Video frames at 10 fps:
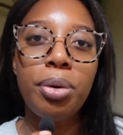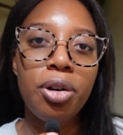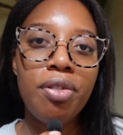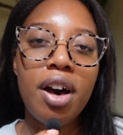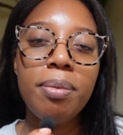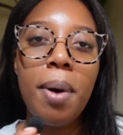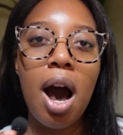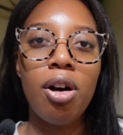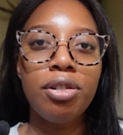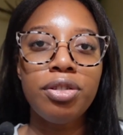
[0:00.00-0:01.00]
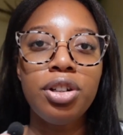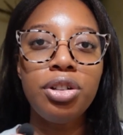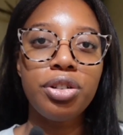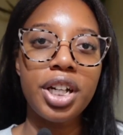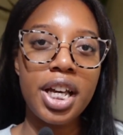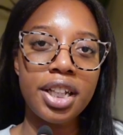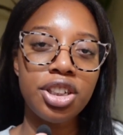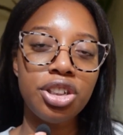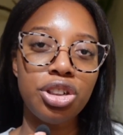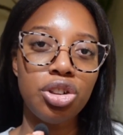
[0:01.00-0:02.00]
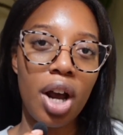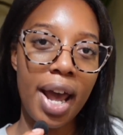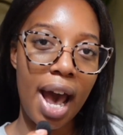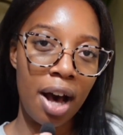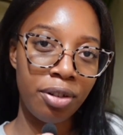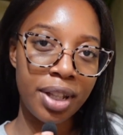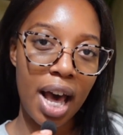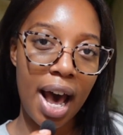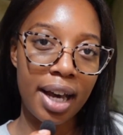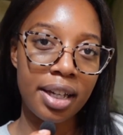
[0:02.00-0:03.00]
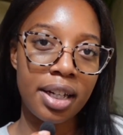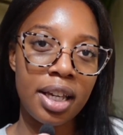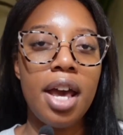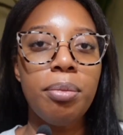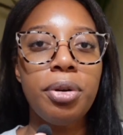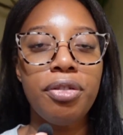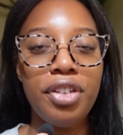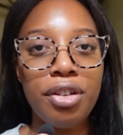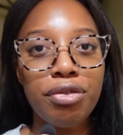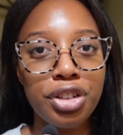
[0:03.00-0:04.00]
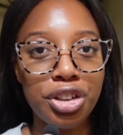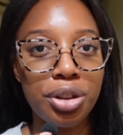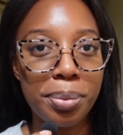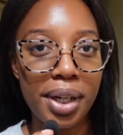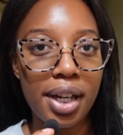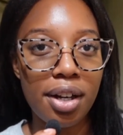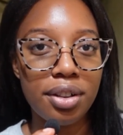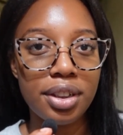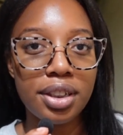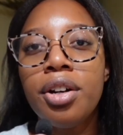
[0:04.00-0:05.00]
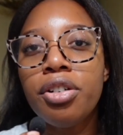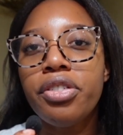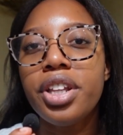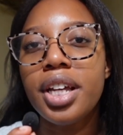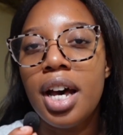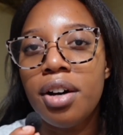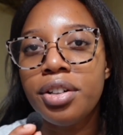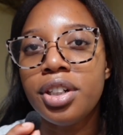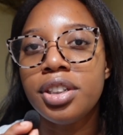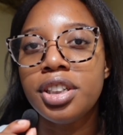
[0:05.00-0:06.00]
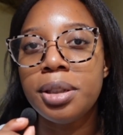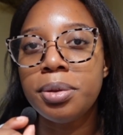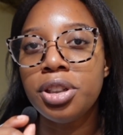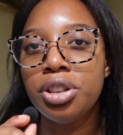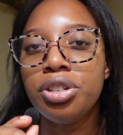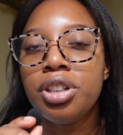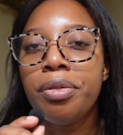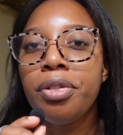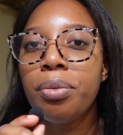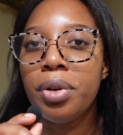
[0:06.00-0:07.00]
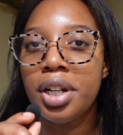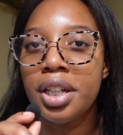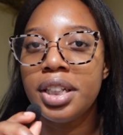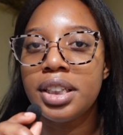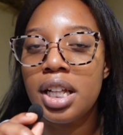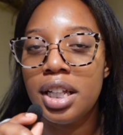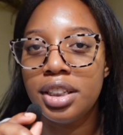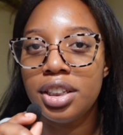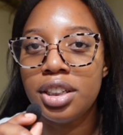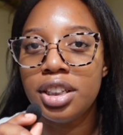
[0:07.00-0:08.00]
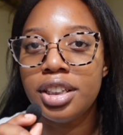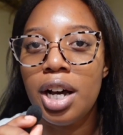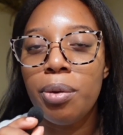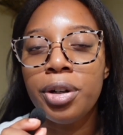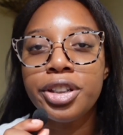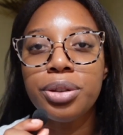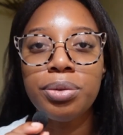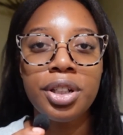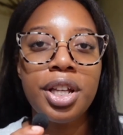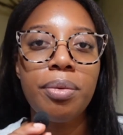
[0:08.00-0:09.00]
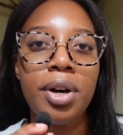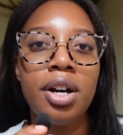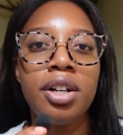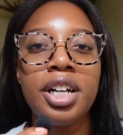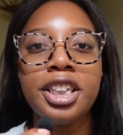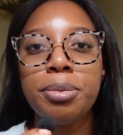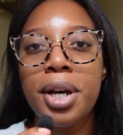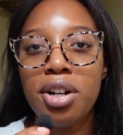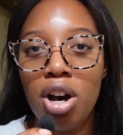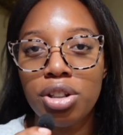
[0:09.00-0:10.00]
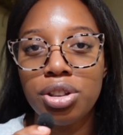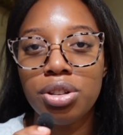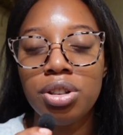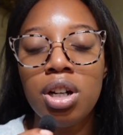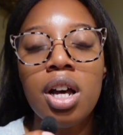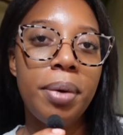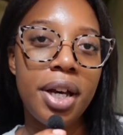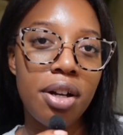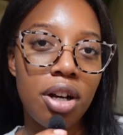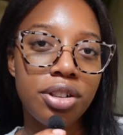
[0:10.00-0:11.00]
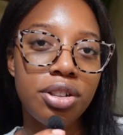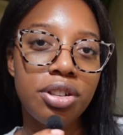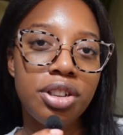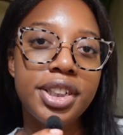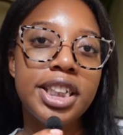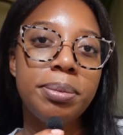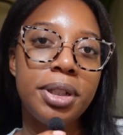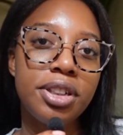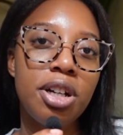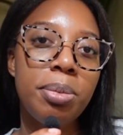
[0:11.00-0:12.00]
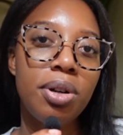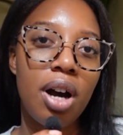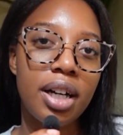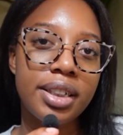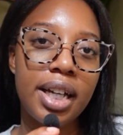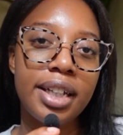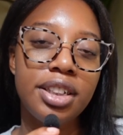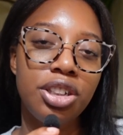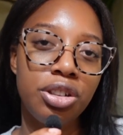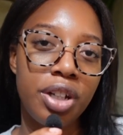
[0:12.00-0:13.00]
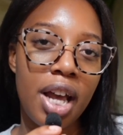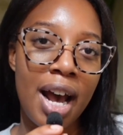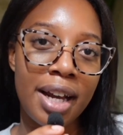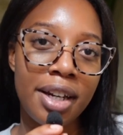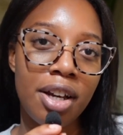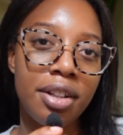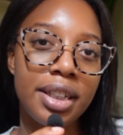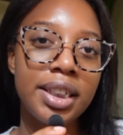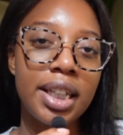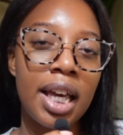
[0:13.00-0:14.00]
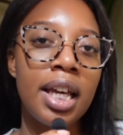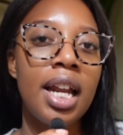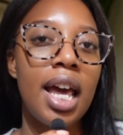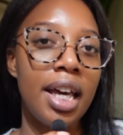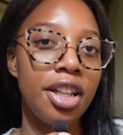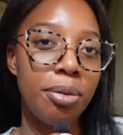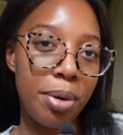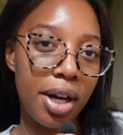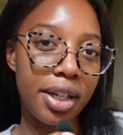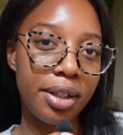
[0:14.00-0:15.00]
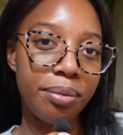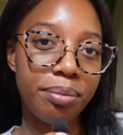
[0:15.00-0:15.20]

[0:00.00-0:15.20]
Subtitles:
Both have powerful ingredients to dry out the acne and prevent future breakouts. An over-the-counter substitution from one of these cleansers that works really well is Panoxyl. Panoxyl uses benzoyl peroxide to treat acne on the skin and the body.